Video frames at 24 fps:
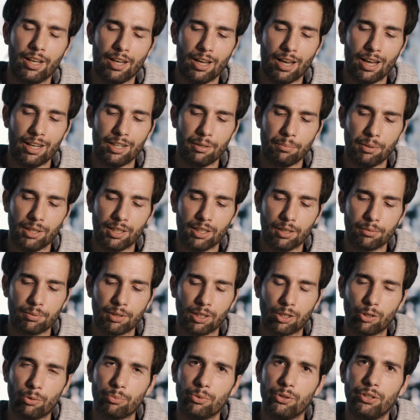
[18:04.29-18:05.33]
And it becomes a
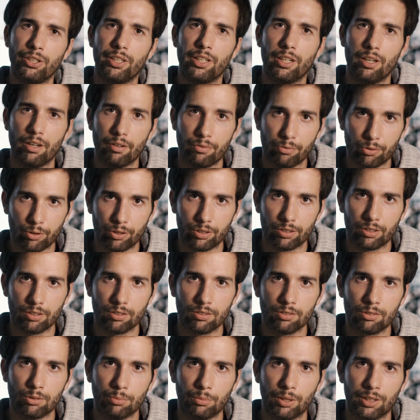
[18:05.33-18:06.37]
community effort
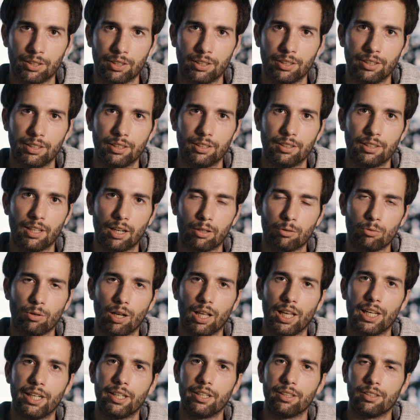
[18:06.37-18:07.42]
to maintain that
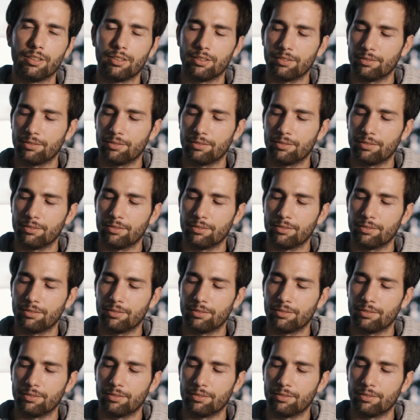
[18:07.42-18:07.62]
quality.